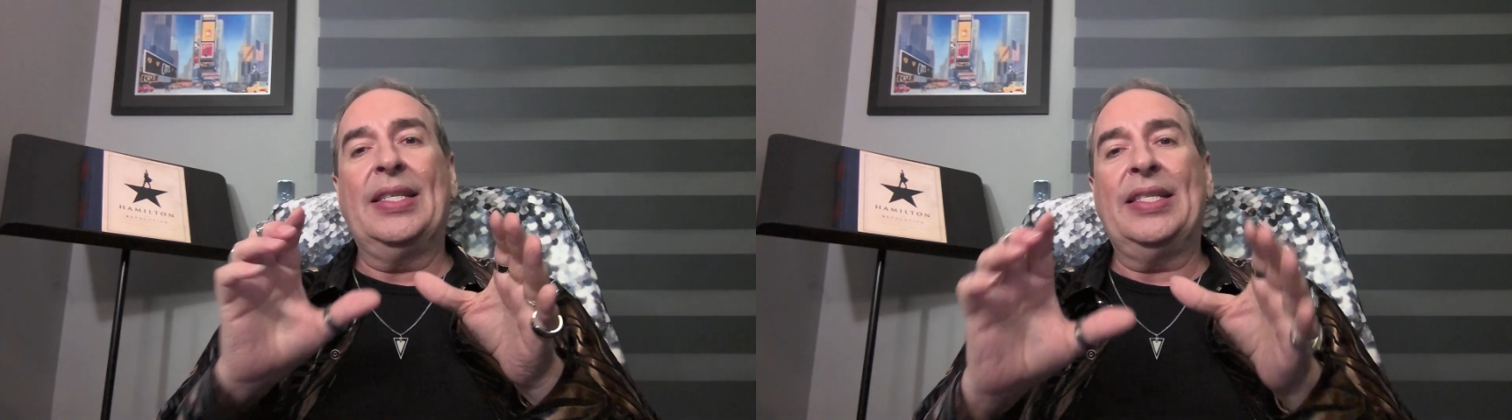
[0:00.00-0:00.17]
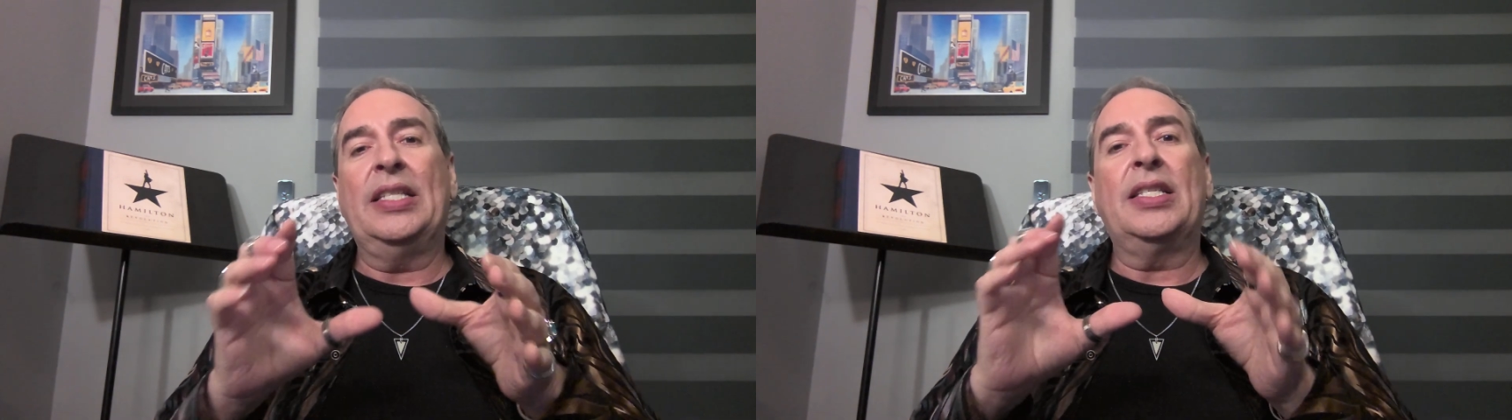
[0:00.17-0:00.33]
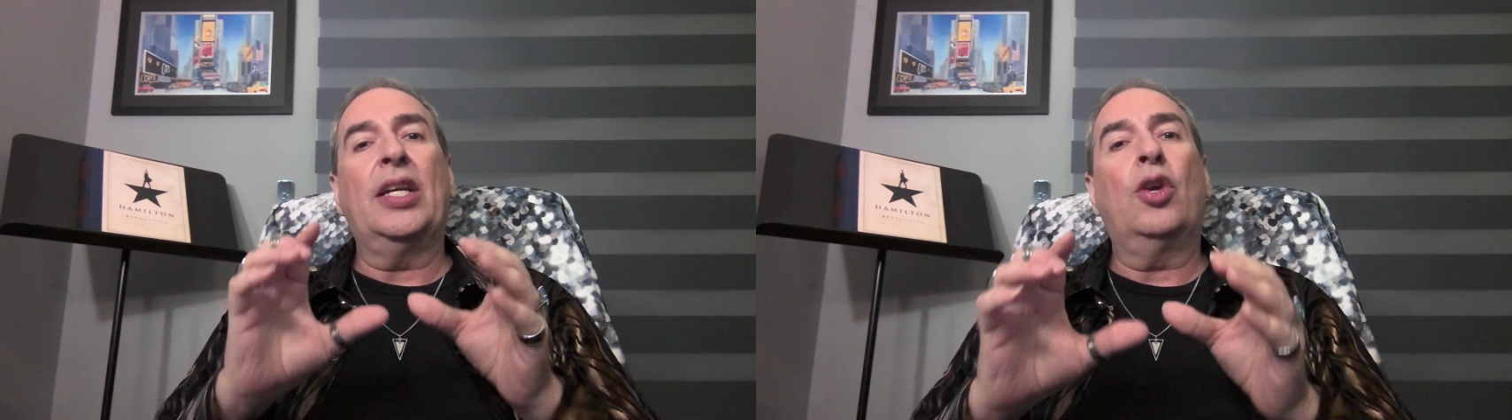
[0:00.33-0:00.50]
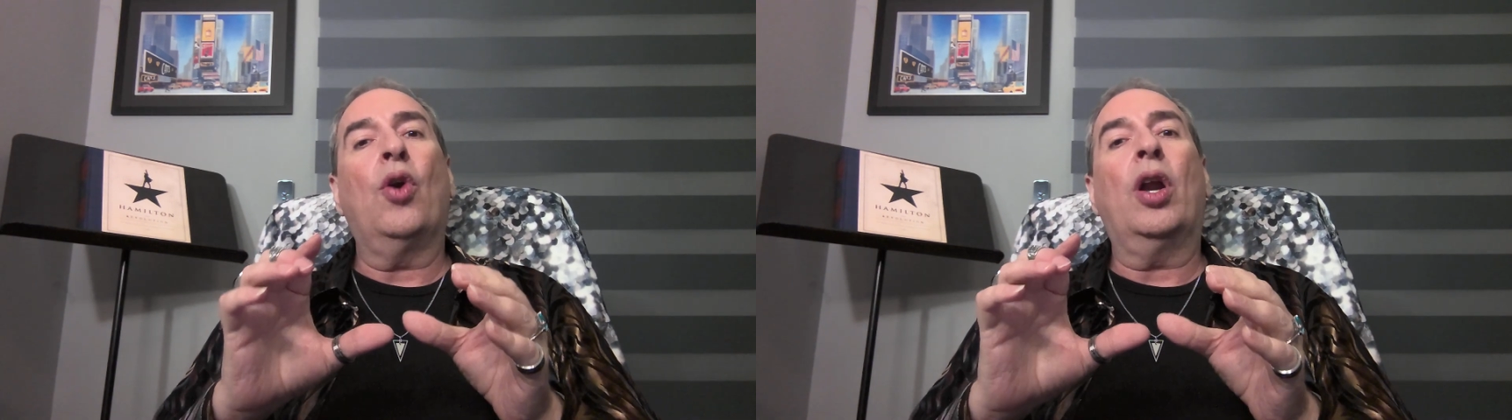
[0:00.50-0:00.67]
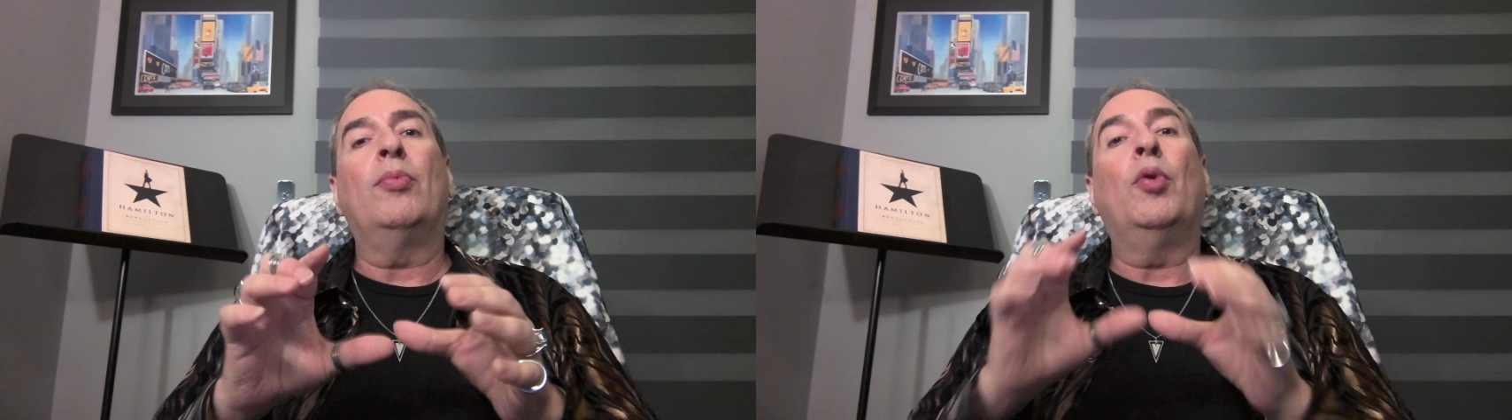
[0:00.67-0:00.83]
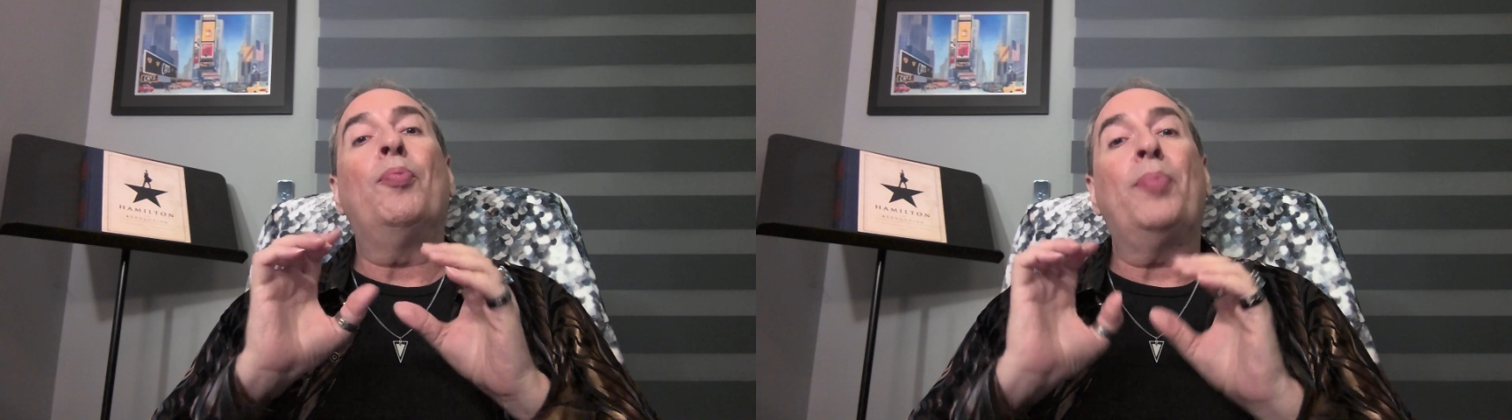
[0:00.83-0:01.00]
these
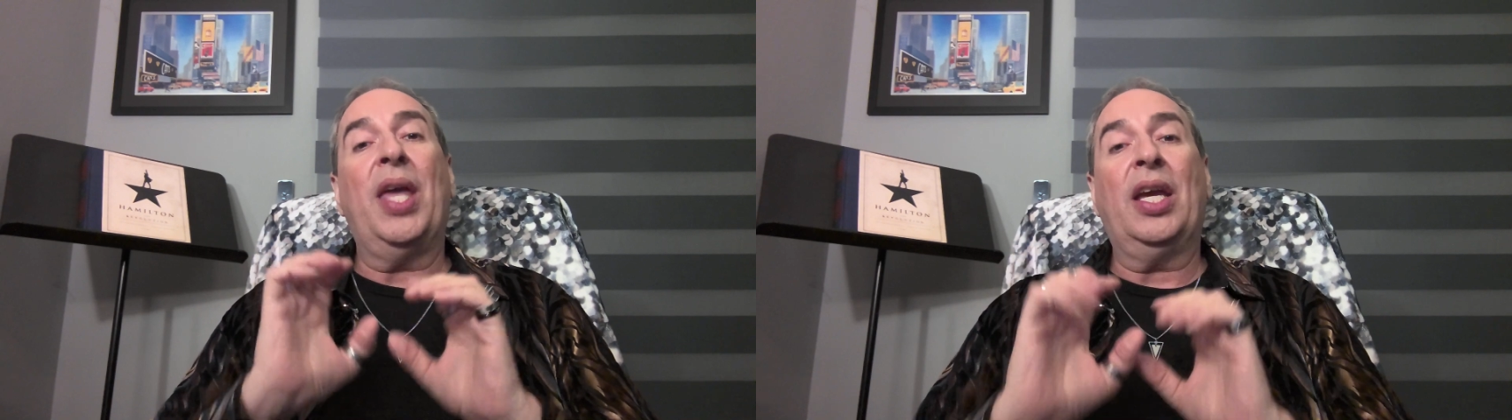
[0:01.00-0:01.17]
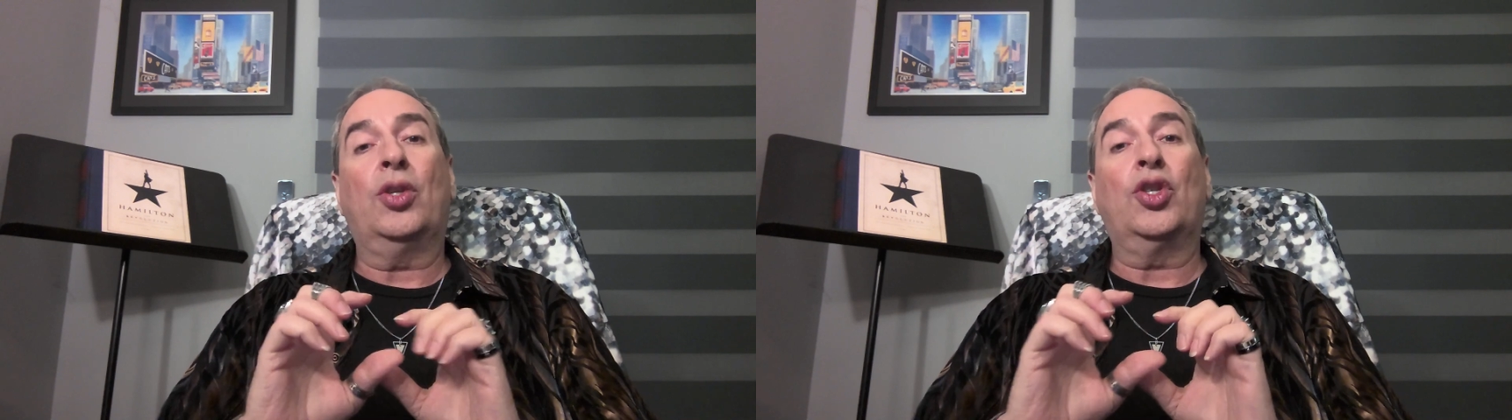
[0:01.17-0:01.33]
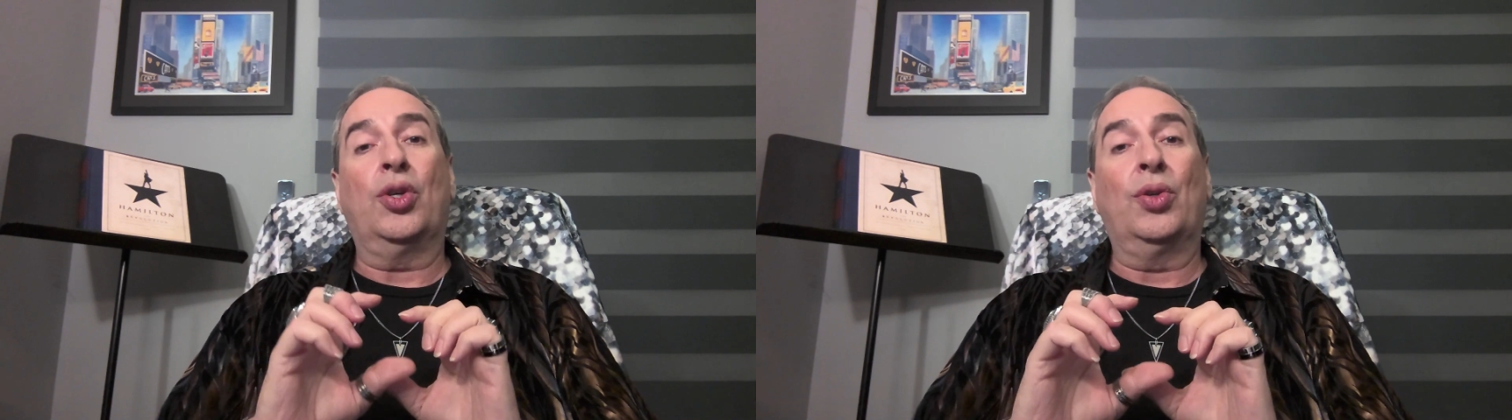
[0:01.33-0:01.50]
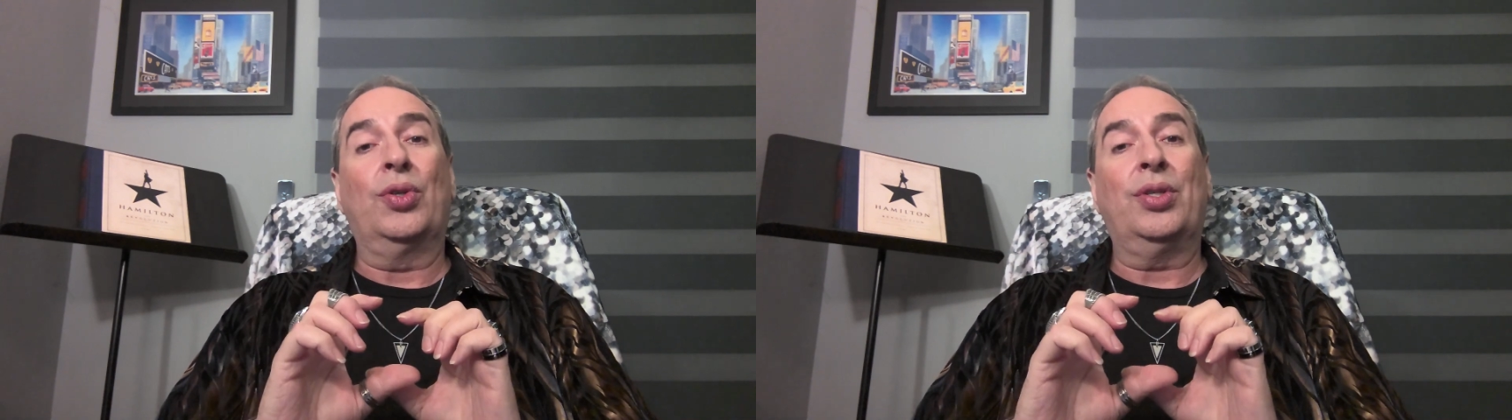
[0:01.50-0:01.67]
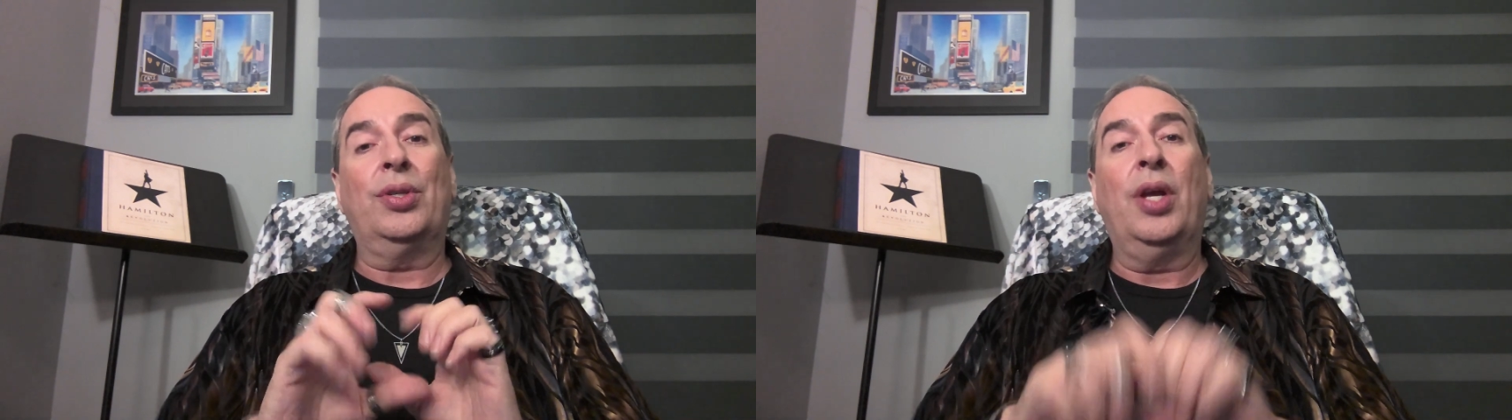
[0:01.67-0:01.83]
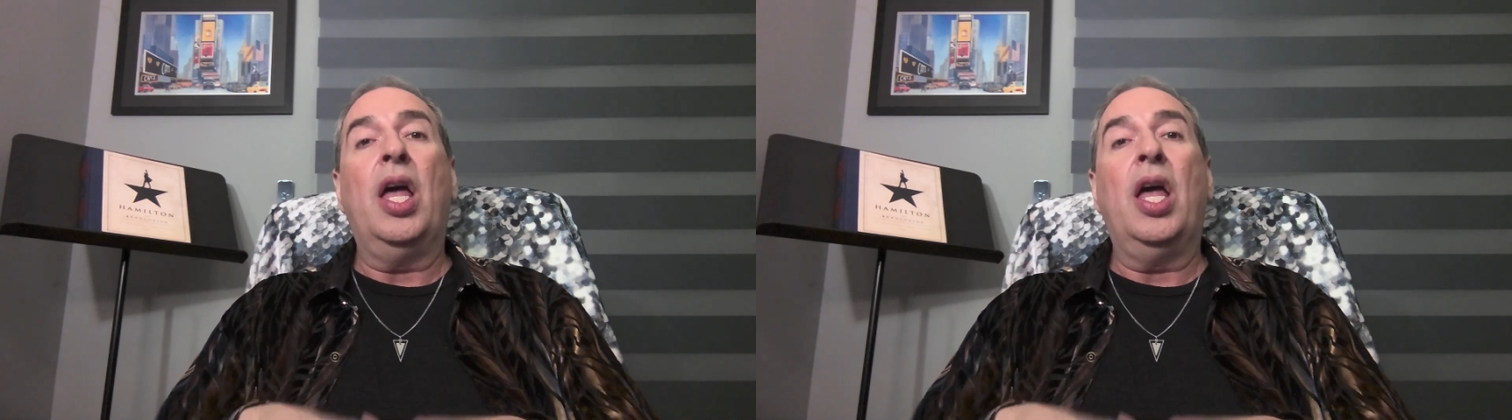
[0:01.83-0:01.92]
incredible pictures